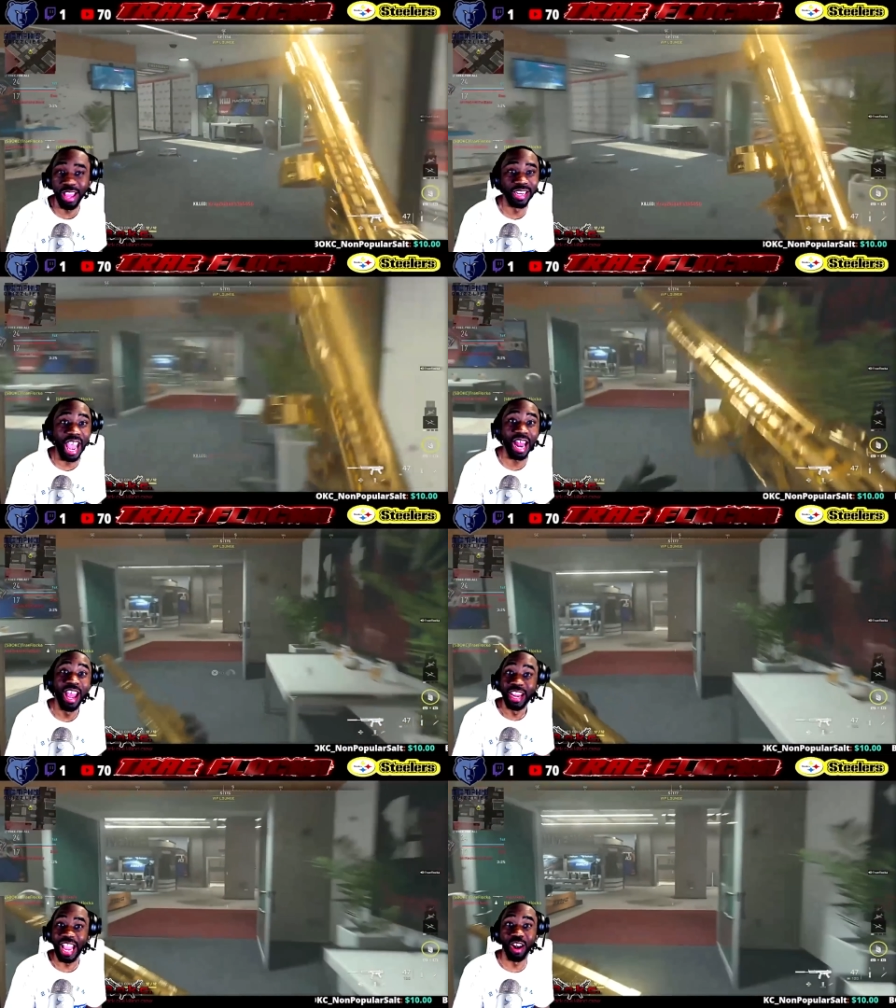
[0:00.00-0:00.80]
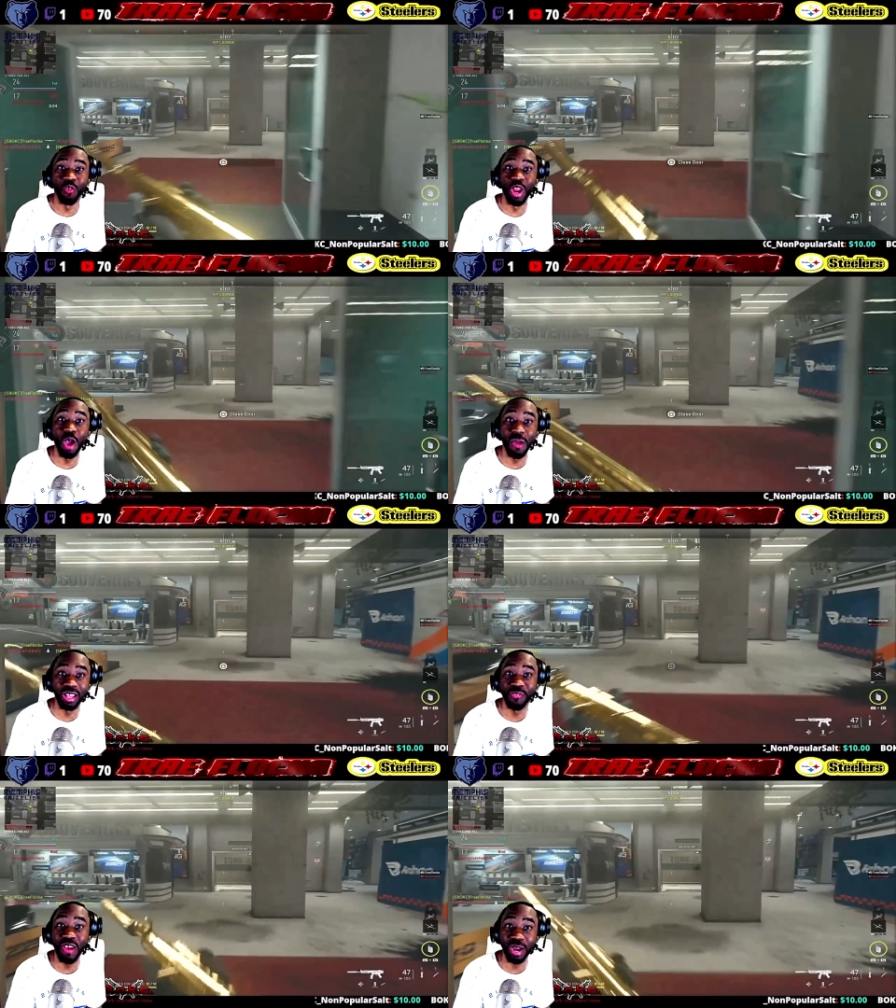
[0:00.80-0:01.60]
got got a real
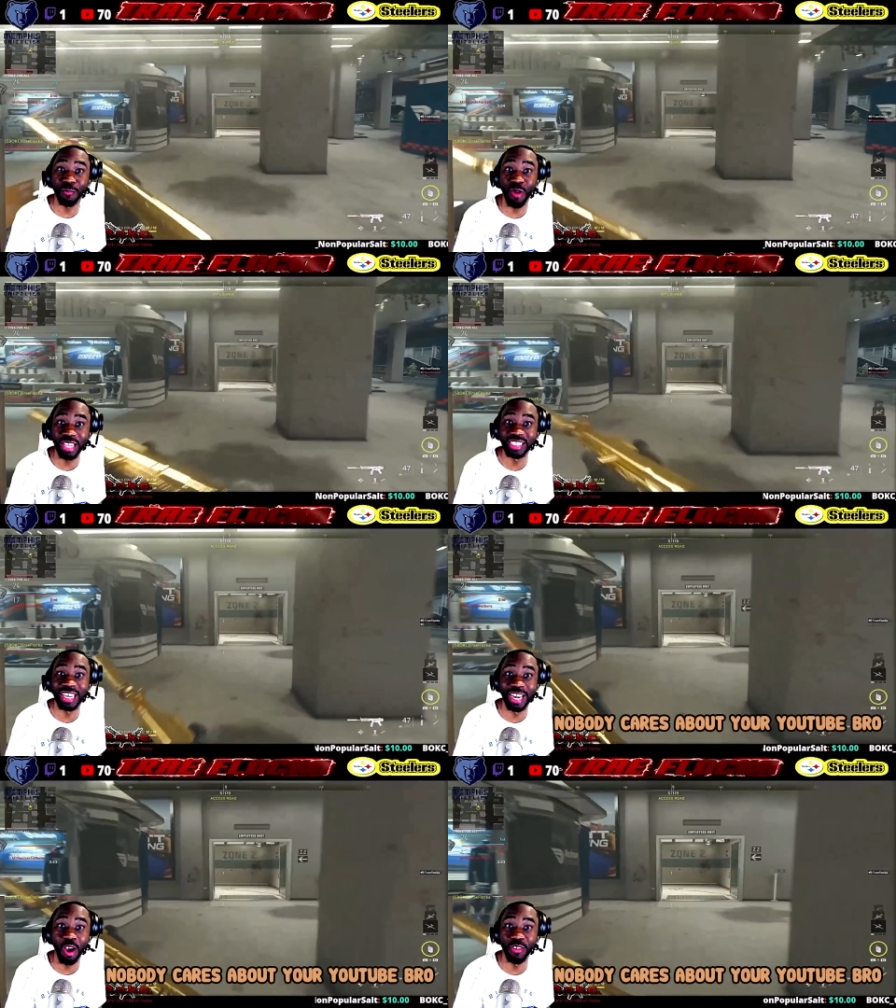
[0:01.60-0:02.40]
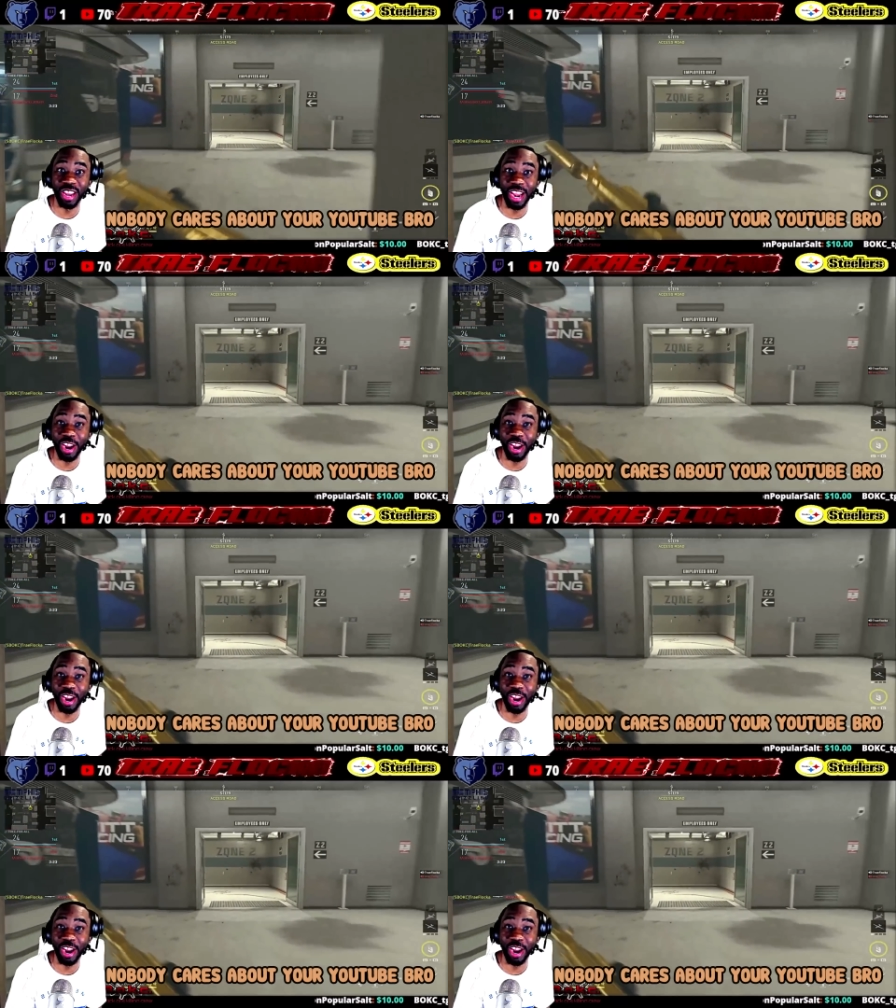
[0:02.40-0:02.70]
motherfucking president over Nobody here. Nobody